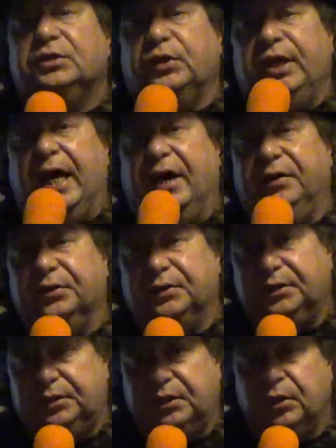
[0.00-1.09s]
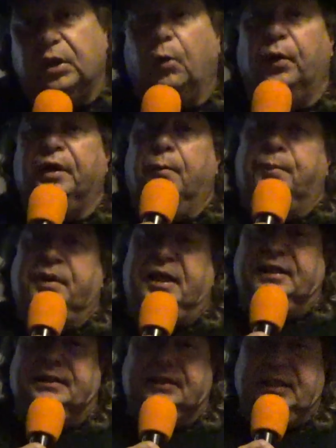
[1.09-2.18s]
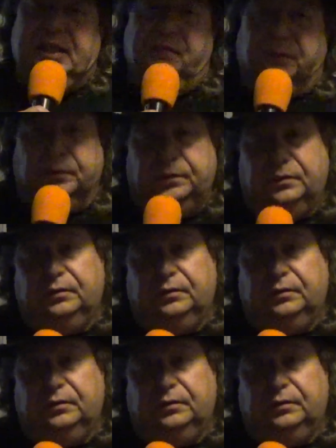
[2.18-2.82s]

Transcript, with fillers: So now you're You're going up against evil,